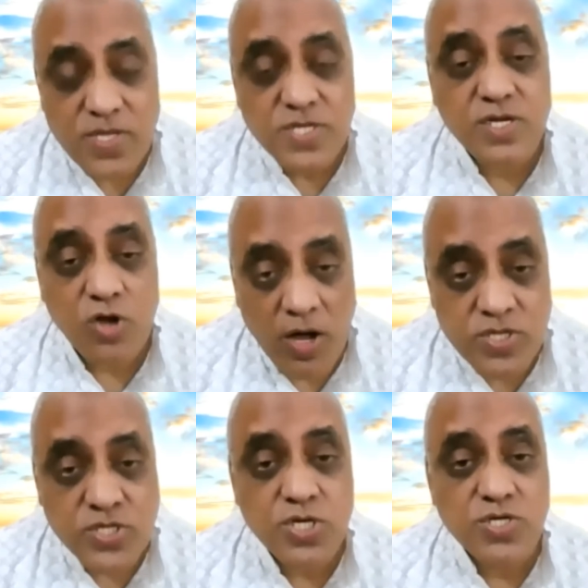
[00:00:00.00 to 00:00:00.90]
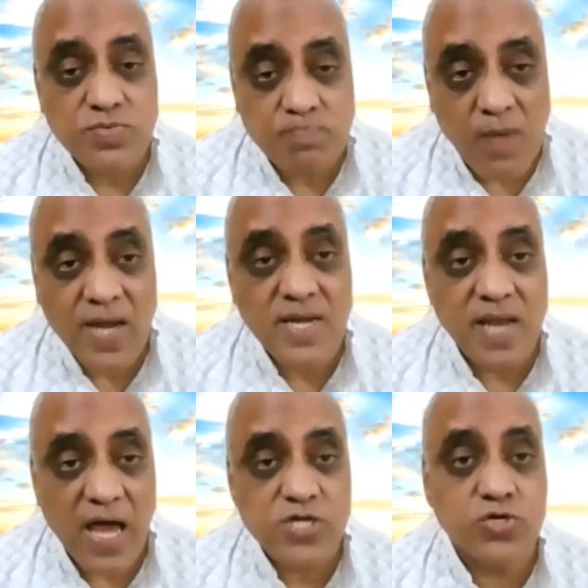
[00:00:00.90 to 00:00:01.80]
this conscious
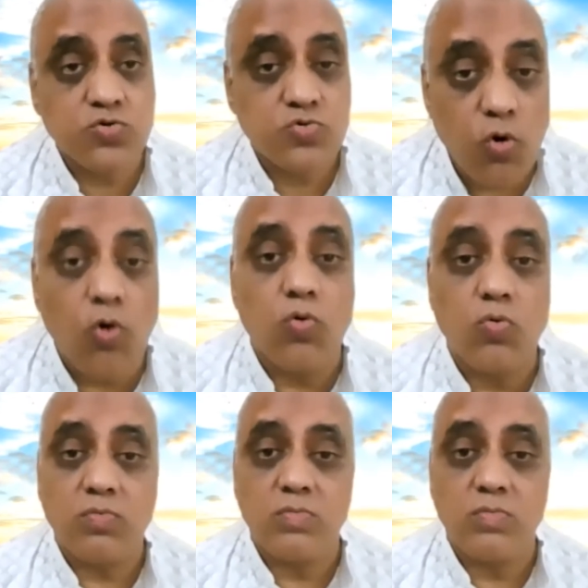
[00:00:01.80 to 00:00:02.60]
mind has to go.